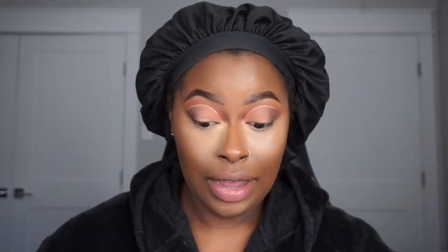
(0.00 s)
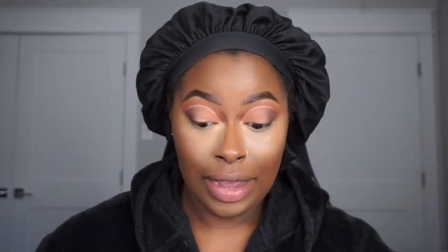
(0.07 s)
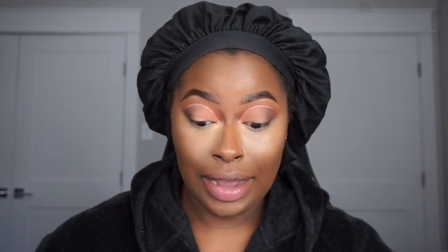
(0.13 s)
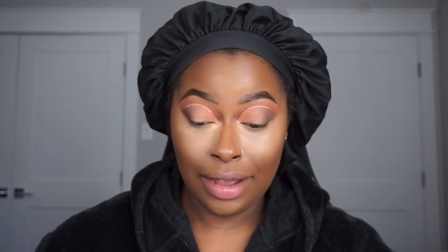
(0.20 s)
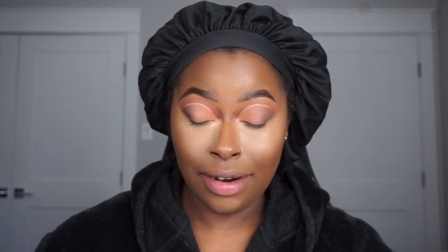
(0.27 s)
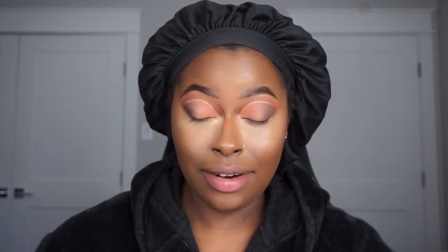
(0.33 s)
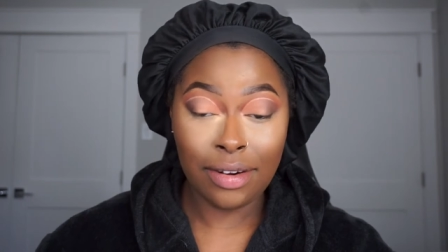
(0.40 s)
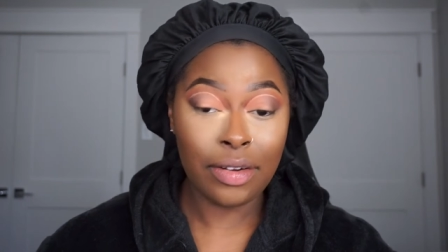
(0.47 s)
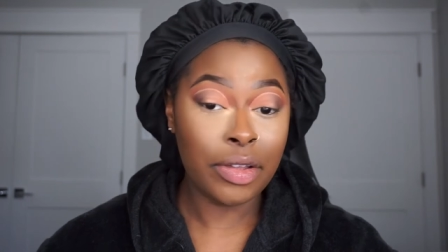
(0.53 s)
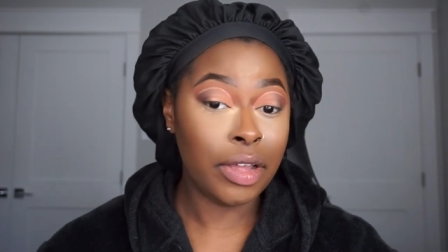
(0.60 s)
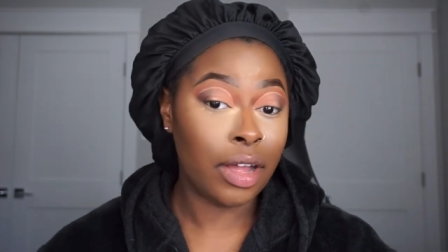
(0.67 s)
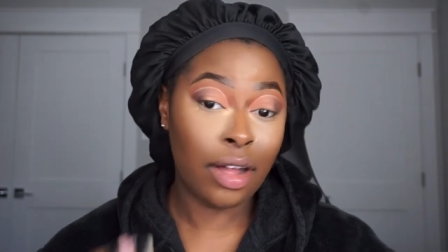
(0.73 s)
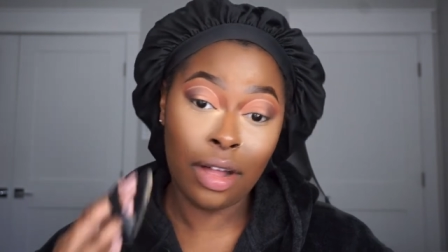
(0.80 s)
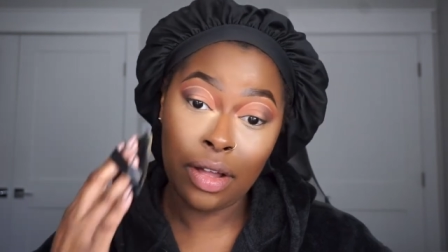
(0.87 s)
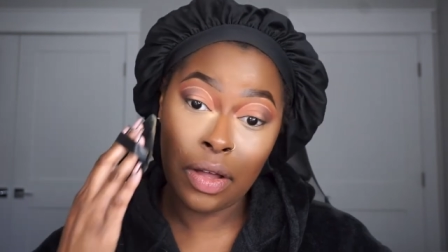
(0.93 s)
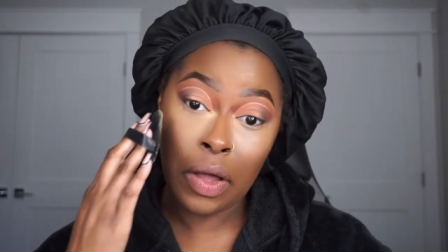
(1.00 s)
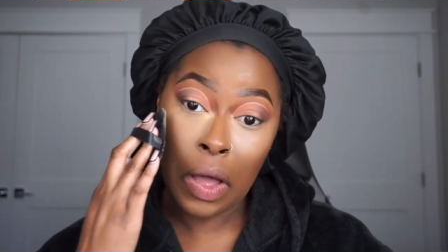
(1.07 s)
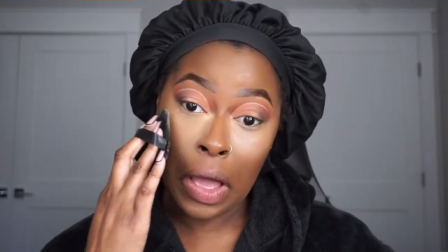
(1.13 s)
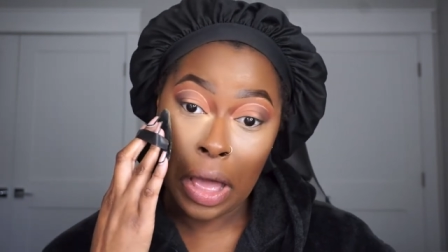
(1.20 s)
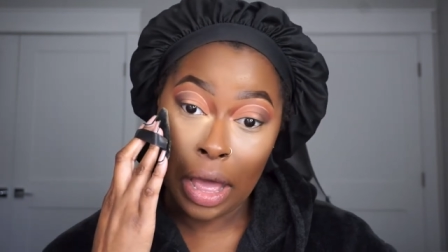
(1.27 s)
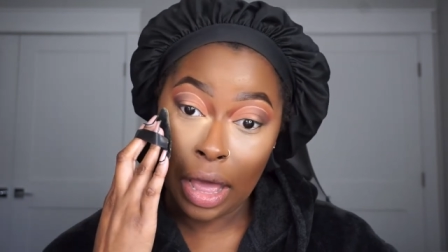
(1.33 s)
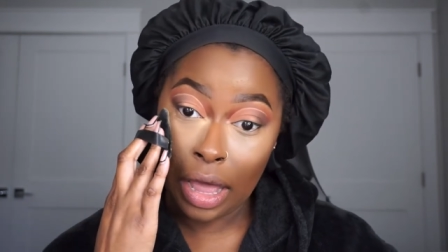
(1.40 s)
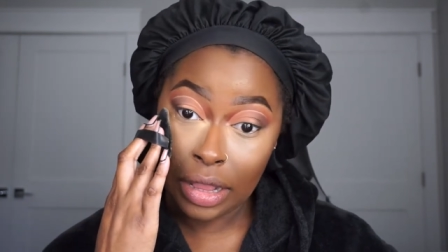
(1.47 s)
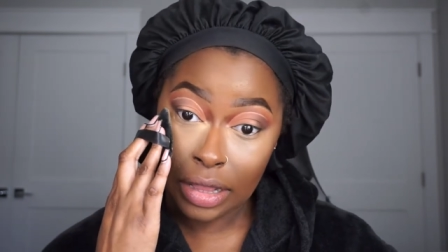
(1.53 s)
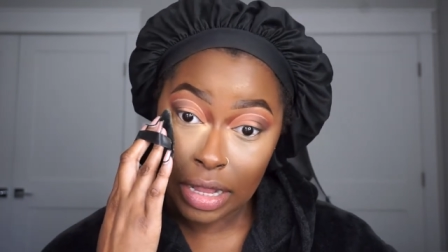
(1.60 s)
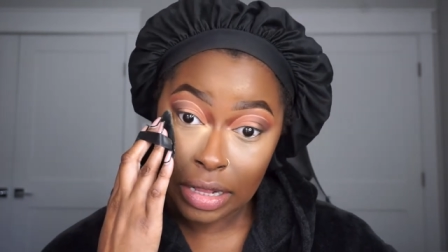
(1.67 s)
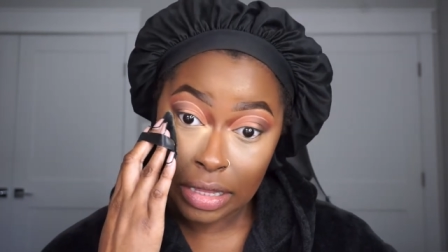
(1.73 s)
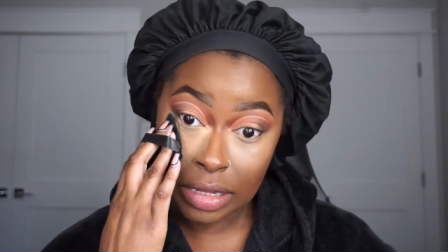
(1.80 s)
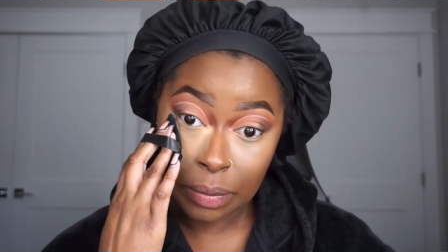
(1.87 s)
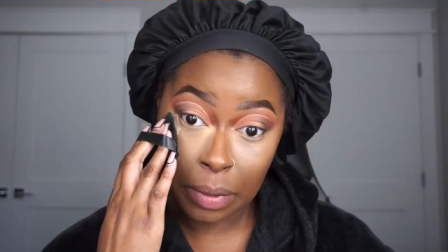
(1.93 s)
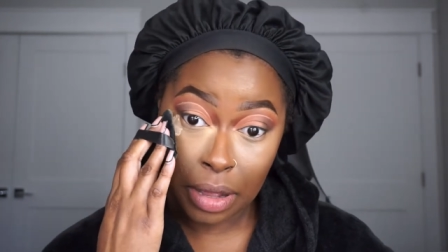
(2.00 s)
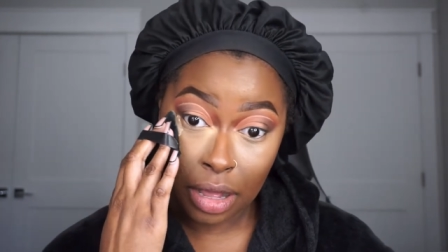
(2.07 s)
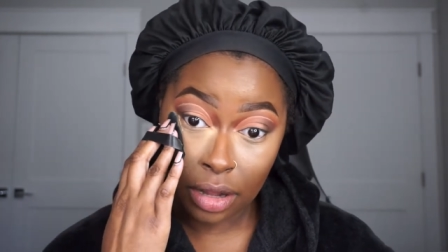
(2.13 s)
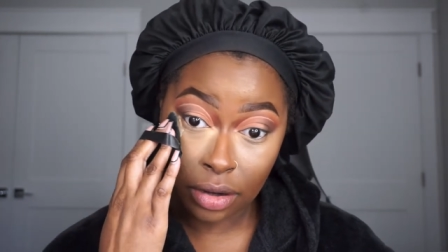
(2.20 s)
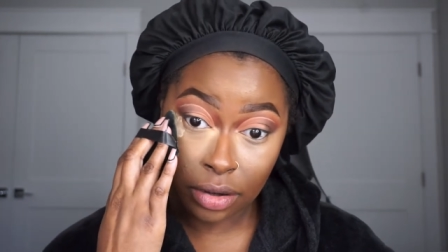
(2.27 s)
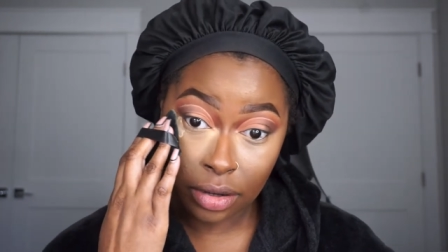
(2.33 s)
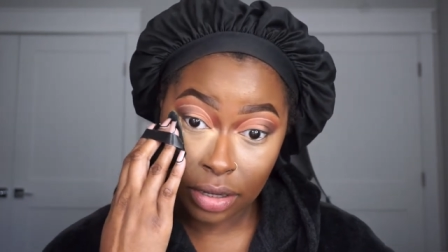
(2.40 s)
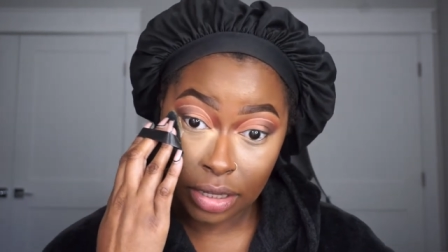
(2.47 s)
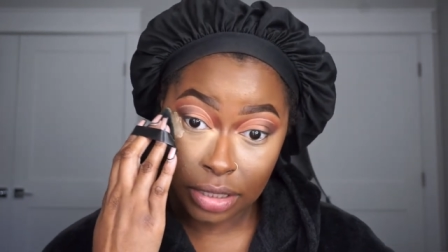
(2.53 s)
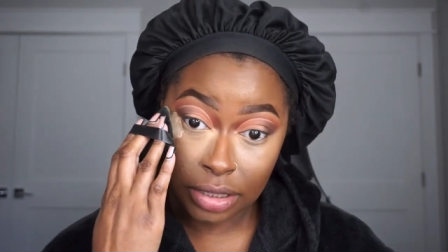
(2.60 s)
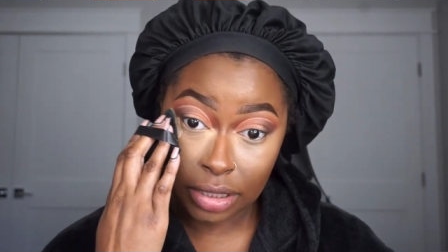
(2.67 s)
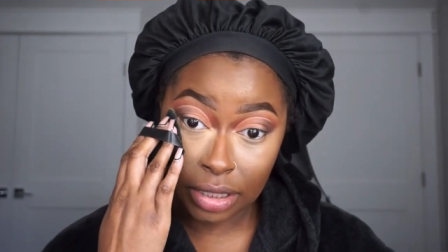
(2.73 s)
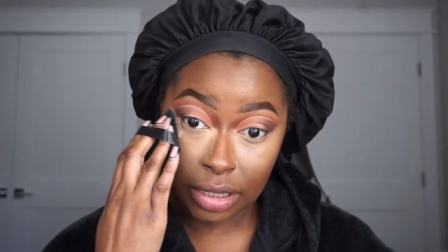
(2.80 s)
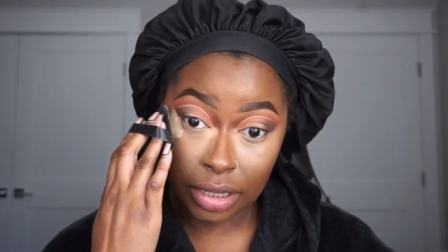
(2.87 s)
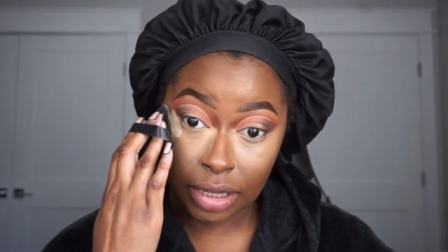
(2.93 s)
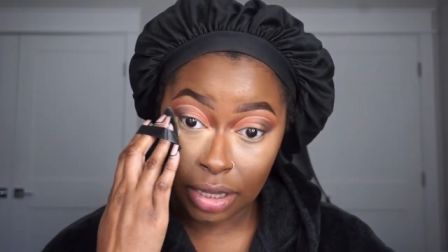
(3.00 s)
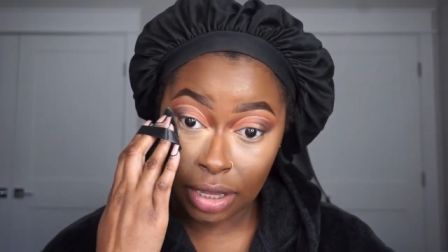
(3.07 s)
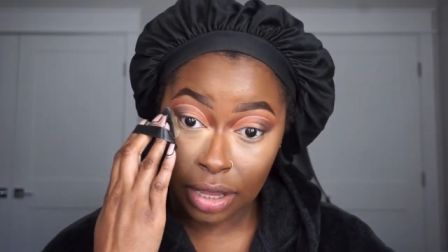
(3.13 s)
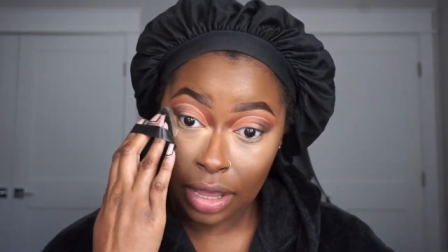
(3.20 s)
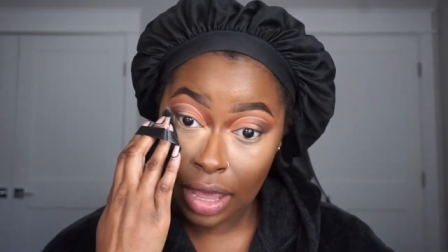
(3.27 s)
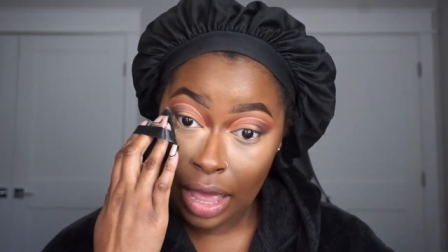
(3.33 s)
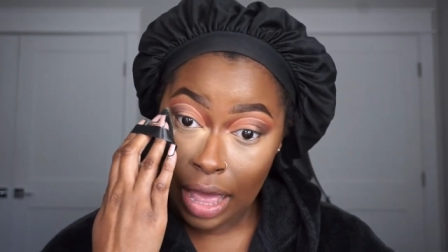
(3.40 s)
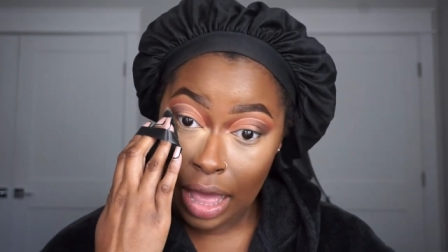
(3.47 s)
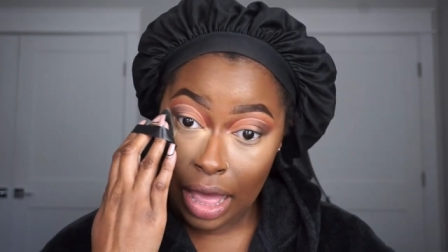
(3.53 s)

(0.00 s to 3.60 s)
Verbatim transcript: I don't know y'all. I think this powder is it.